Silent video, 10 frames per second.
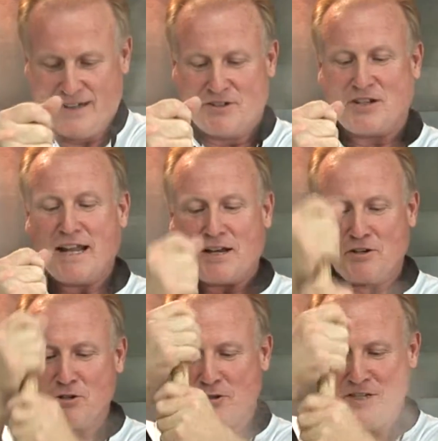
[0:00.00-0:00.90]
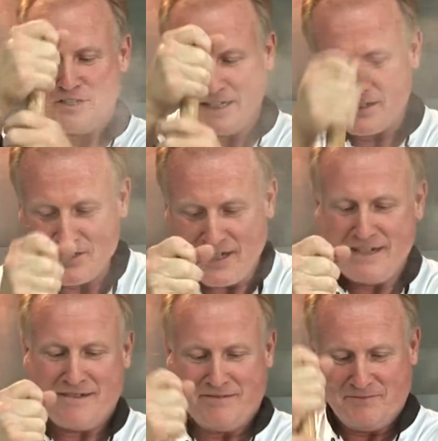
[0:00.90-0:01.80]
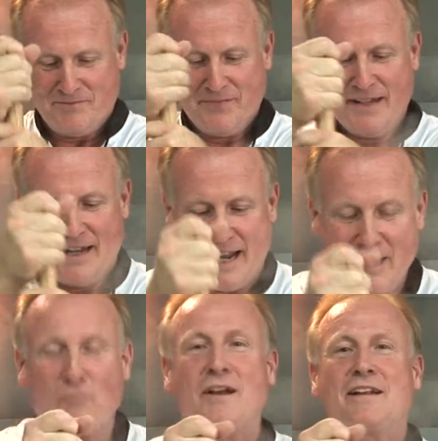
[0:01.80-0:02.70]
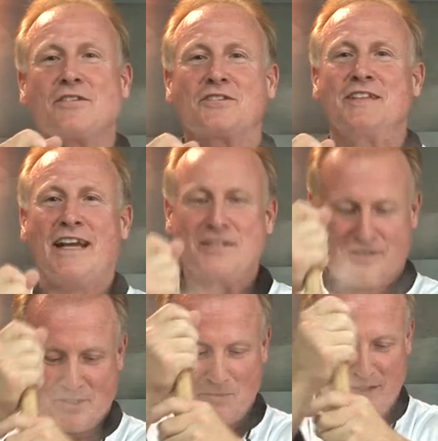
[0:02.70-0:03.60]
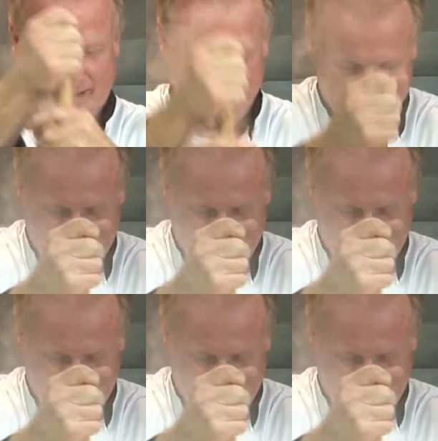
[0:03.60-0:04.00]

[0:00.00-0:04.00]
There's a lot of nutrition in the skin, and it really looks nice on the plate.